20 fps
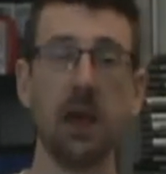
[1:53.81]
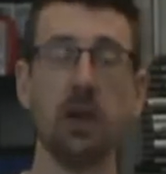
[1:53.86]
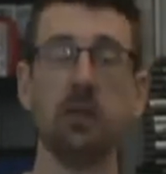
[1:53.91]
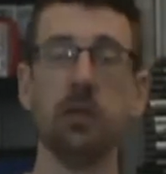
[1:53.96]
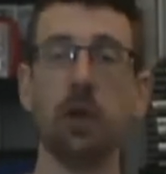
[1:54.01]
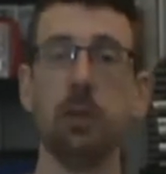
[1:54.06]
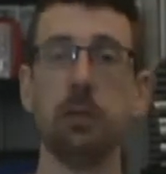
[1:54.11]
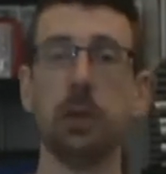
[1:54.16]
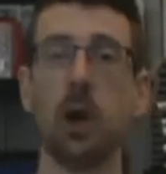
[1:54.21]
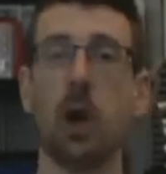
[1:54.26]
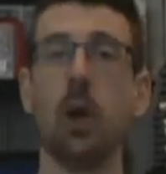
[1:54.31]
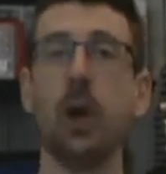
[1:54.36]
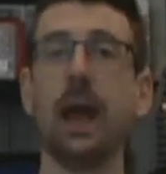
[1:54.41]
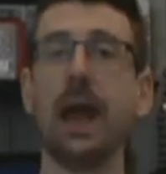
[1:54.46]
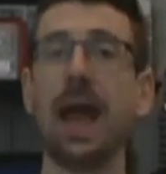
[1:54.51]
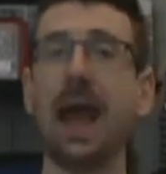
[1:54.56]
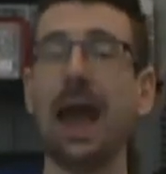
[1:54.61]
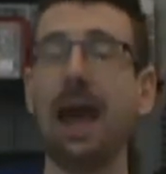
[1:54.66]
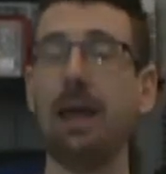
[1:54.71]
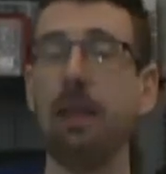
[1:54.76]
So I'm
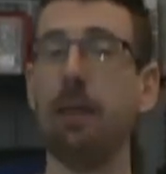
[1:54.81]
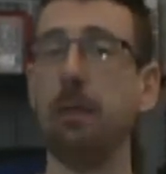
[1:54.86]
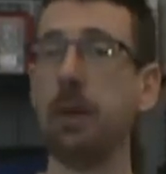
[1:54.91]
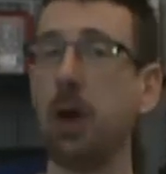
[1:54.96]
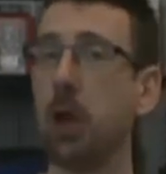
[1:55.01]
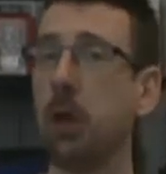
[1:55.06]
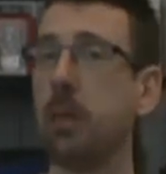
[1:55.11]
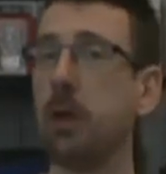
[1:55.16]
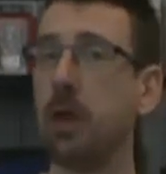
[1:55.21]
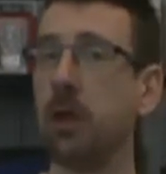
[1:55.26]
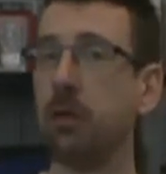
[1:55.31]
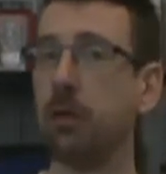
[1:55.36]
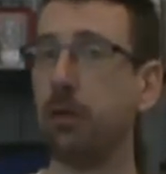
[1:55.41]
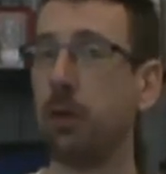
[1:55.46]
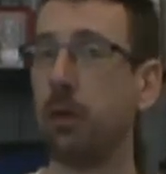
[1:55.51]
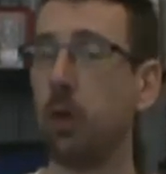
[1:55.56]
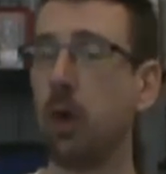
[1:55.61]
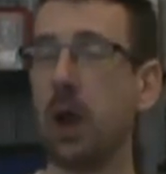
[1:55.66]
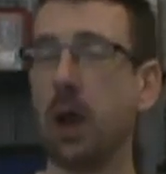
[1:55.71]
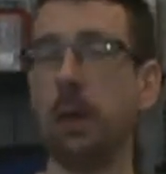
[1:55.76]
going at the moment
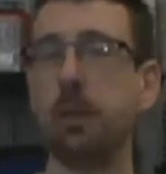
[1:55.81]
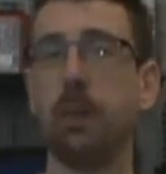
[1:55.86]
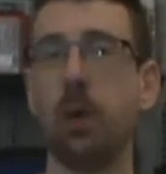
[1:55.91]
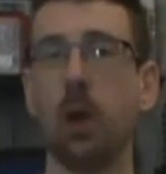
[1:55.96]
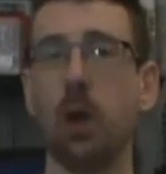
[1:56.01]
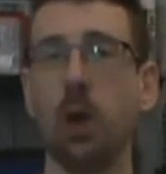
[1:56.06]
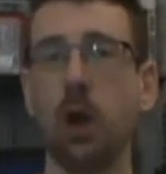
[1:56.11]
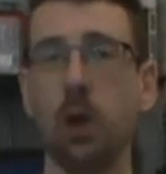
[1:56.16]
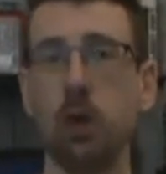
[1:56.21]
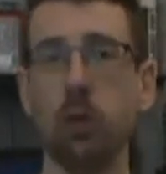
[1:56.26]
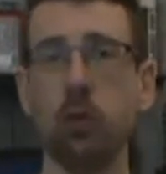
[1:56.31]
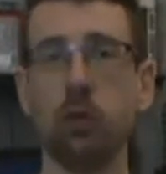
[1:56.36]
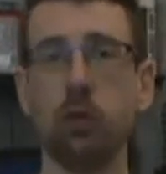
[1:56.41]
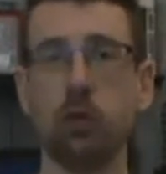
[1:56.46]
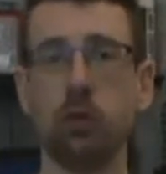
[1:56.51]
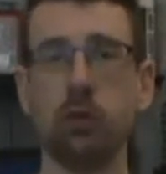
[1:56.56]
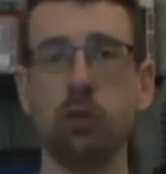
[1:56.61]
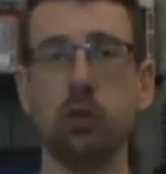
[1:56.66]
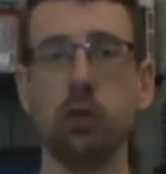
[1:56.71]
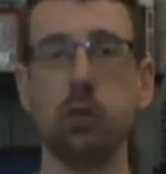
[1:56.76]
for an Apollo
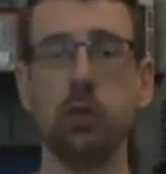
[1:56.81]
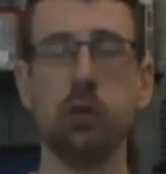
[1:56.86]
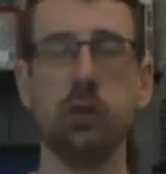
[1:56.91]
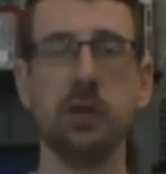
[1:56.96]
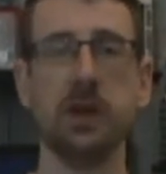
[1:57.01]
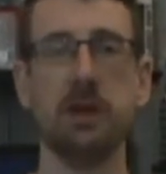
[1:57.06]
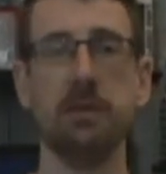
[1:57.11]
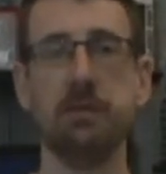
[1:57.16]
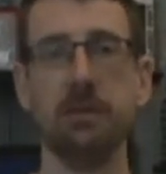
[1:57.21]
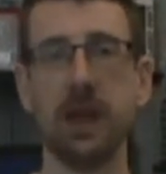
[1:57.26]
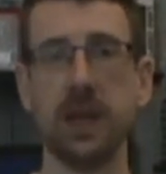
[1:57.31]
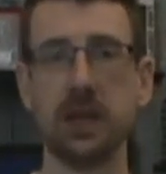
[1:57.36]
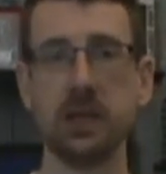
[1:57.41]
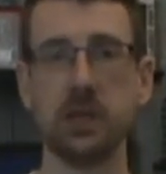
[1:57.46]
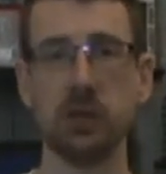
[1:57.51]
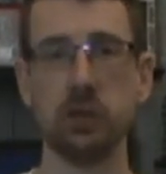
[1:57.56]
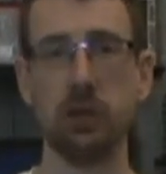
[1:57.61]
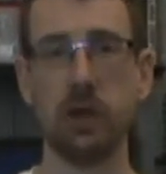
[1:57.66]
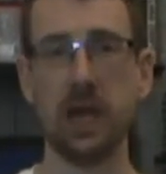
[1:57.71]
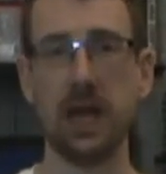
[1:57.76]
Crews
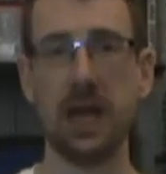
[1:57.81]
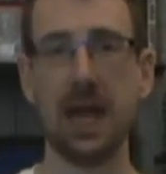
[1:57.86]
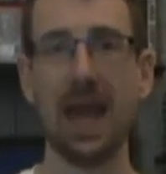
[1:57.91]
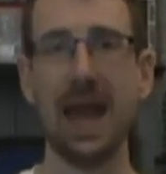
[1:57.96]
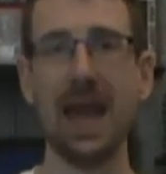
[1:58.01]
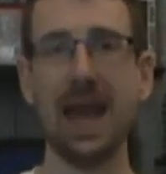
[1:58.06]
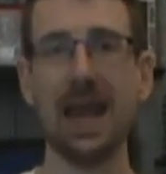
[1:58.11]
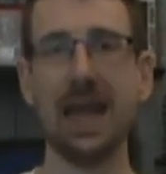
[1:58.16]
victory,